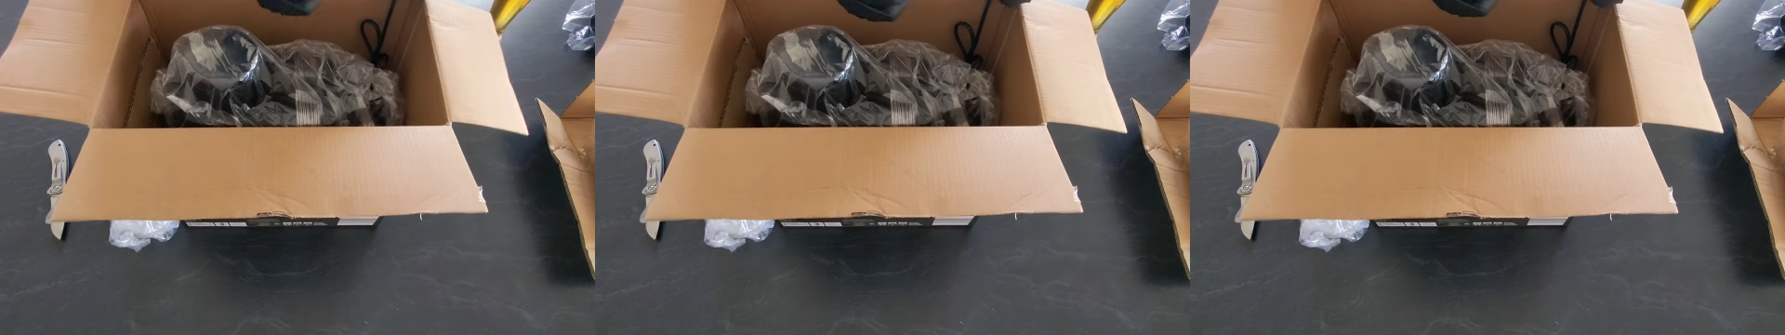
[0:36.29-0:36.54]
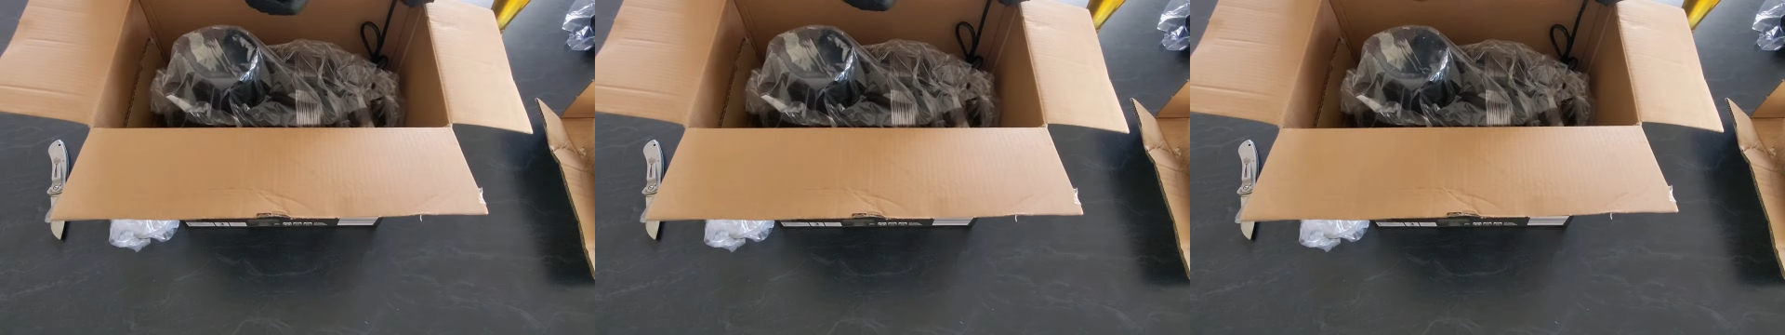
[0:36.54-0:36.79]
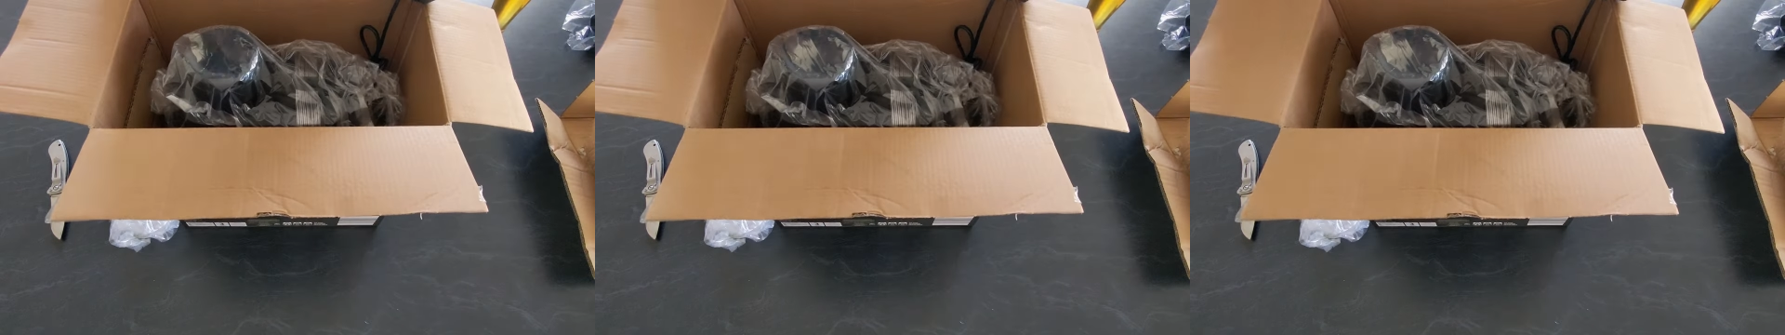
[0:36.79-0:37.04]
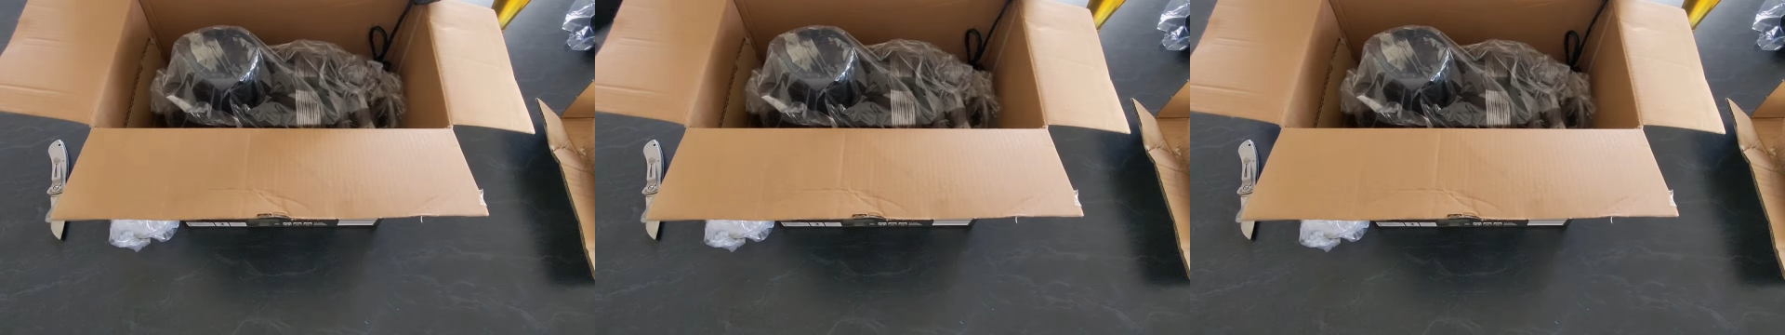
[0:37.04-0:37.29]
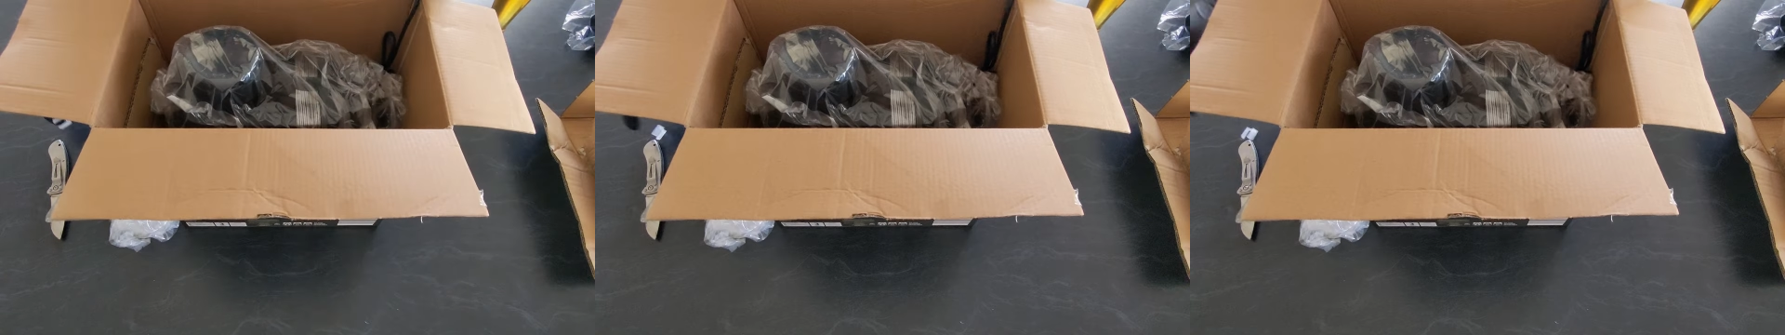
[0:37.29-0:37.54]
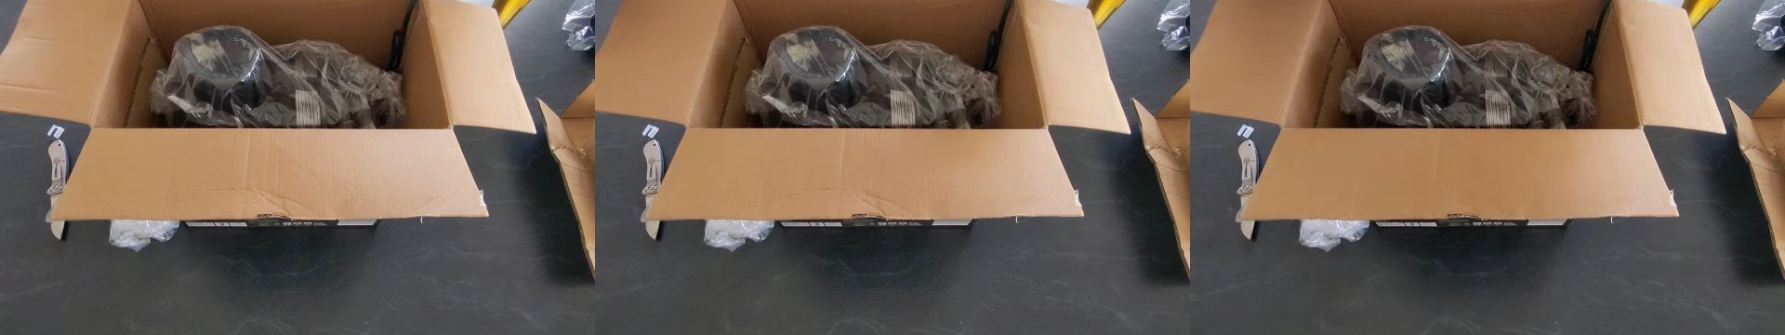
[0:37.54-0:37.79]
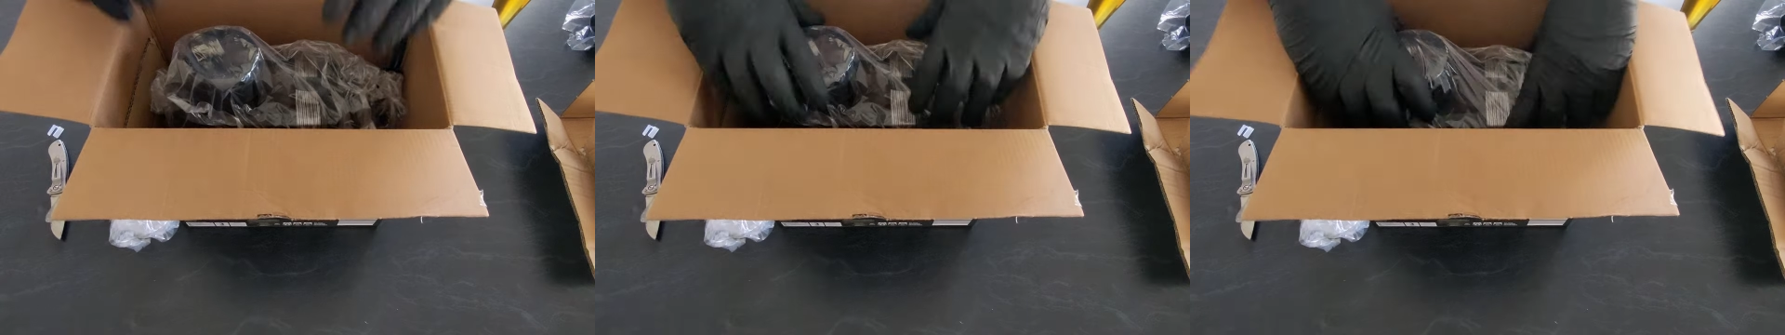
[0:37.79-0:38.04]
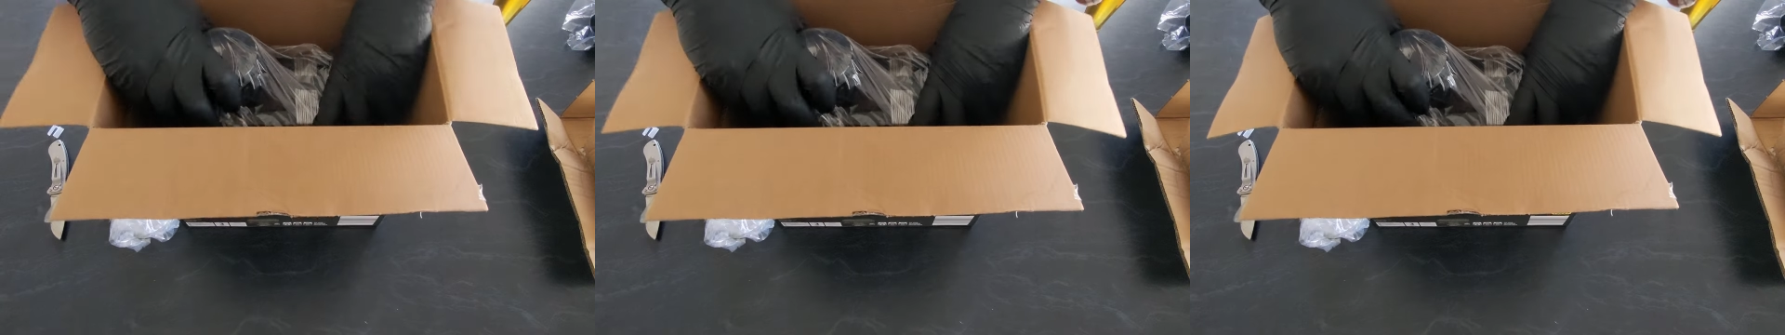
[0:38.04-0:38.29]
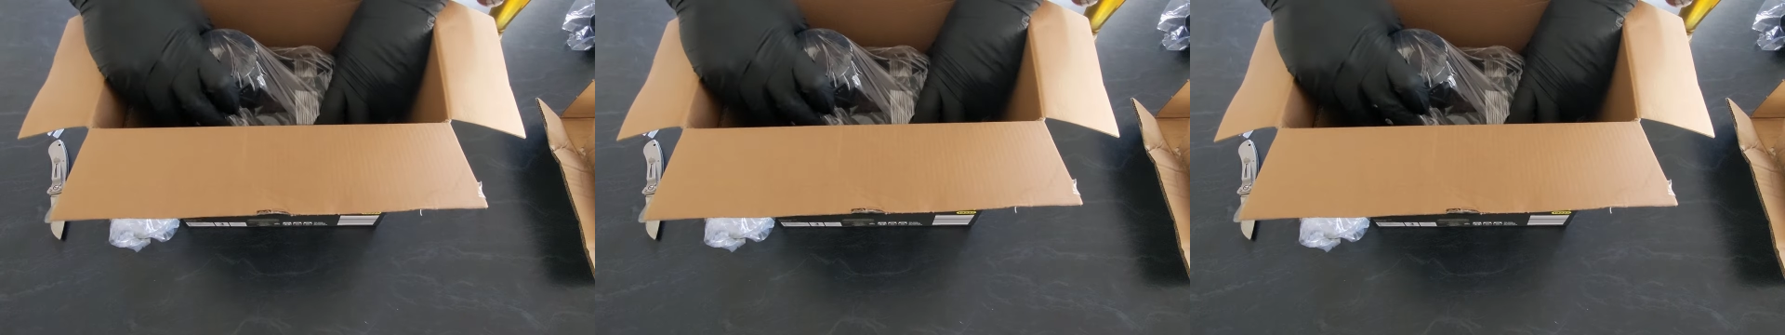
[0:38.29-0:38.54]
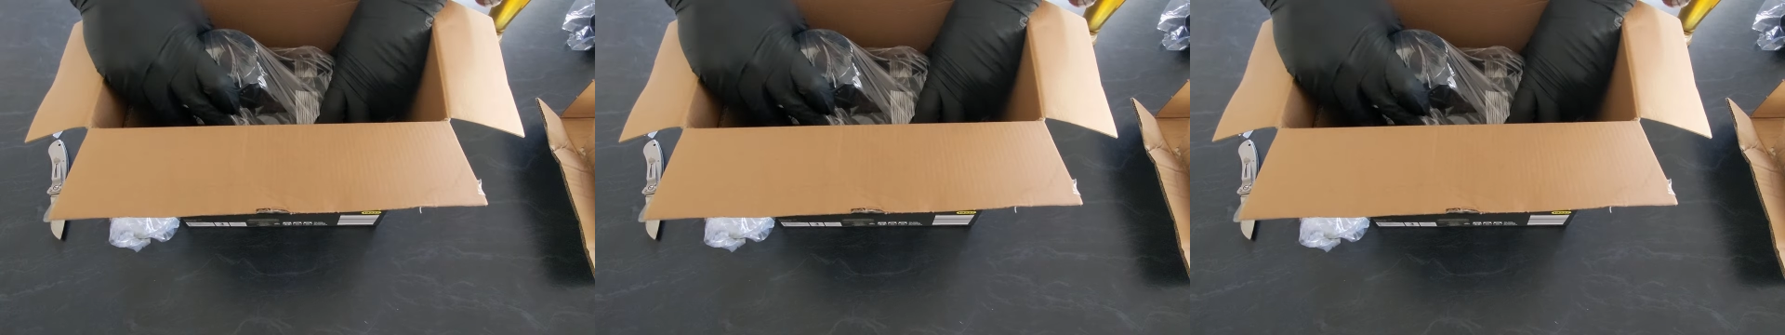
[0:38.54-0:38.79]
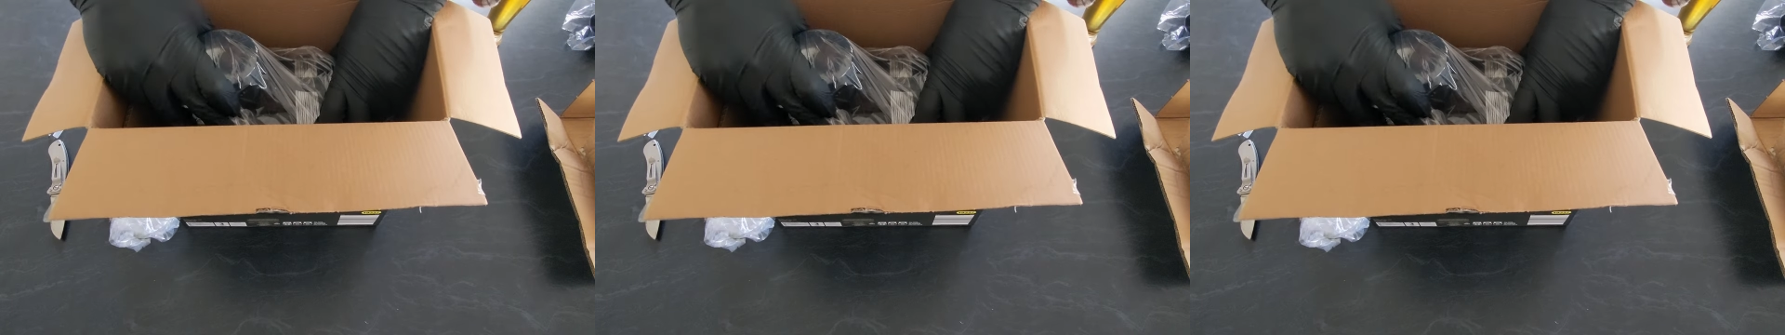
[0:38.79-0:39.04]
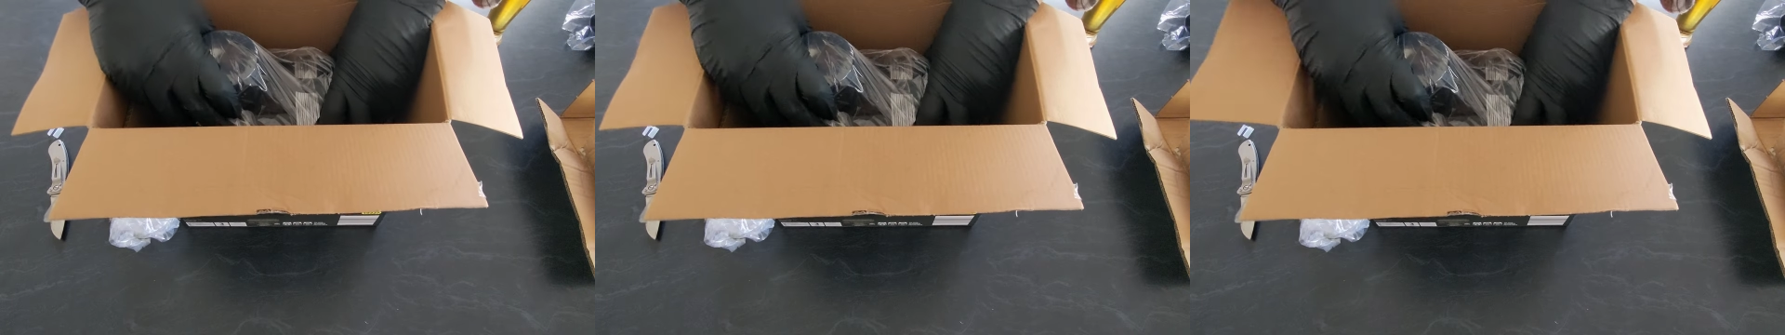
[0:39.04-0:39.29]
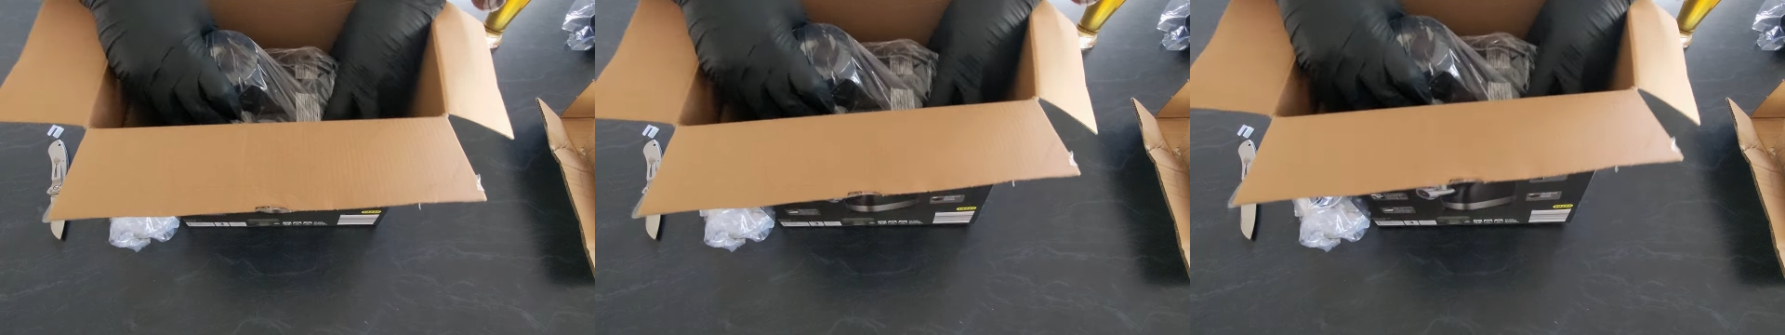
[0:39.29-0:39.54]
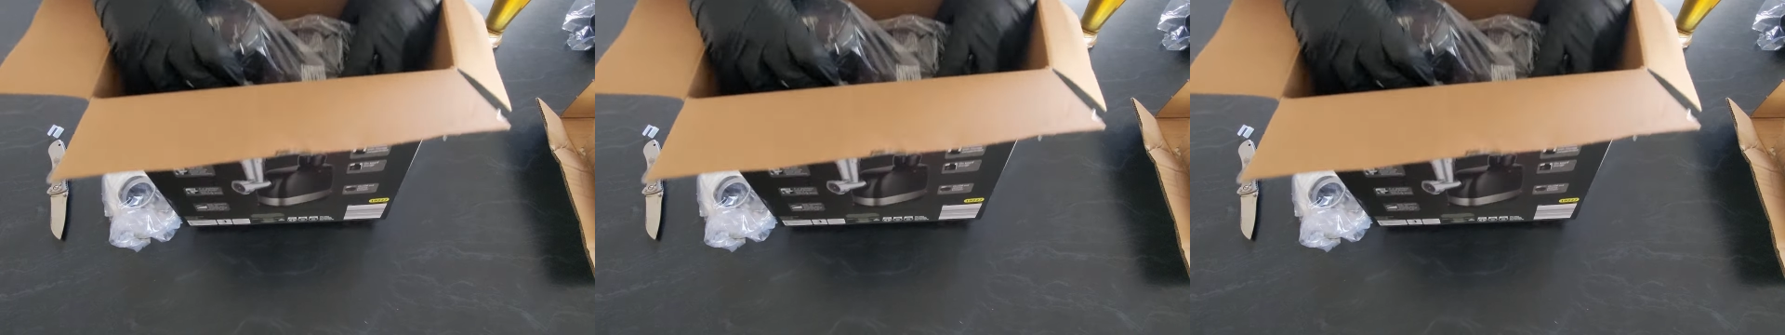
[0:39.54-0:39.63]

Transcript: [unreadable: no face in view]